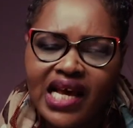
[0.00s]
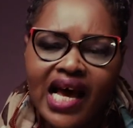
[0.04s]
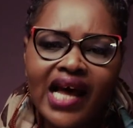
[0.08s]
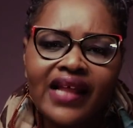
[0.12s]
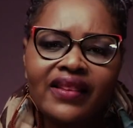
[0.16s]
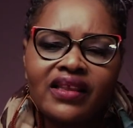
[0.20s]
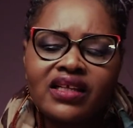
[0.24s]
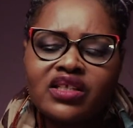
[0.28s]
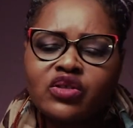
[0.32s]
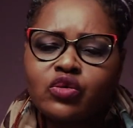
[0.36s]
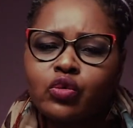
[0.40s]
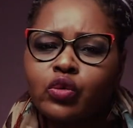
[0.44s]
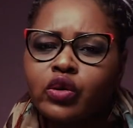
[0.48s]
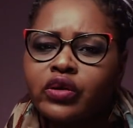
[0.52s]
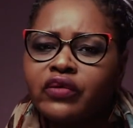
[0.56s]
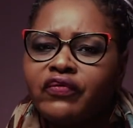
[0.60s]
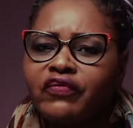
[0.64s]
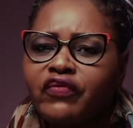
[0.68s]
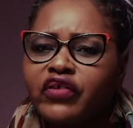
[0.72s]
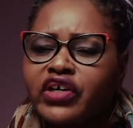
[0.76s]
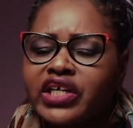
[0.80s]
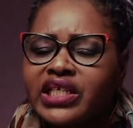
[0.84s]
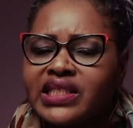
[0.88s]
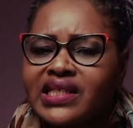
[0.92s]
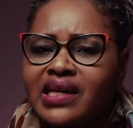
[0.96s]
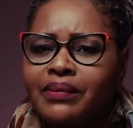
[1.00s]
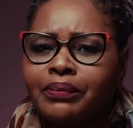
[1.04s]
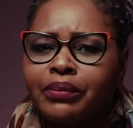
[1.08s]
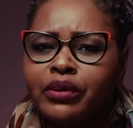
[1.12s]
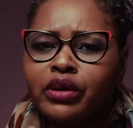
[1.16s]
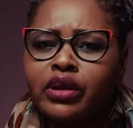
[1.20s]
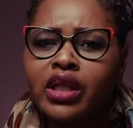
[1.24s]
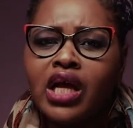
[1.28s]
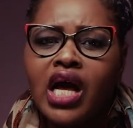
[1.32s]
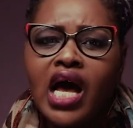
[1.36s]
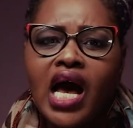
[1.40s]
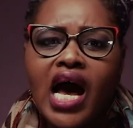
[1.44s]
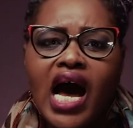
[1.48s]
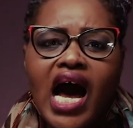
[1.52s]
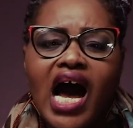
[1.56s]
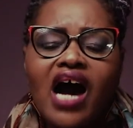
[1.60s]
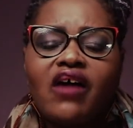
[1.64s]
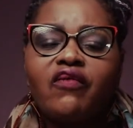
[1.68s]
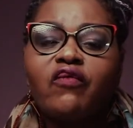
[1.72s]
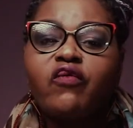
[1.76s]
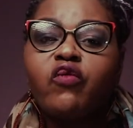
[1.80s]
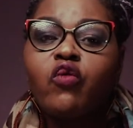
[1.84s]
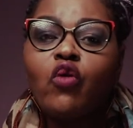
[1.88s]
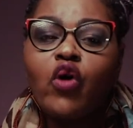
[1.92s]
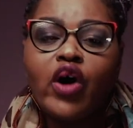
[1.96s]
Others will, for example,
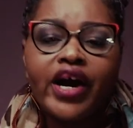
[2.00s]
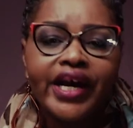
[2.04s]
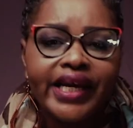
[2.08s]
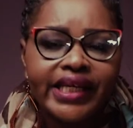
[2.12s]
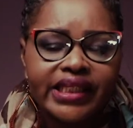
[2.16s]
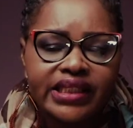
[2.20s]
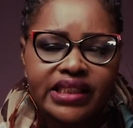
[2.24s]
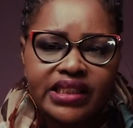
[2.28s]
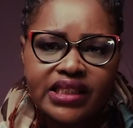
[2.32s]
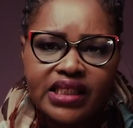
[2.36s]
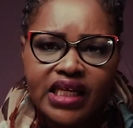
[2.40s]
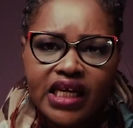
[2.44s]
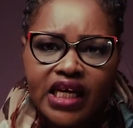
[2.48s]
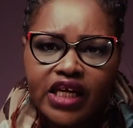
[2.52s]
avoid,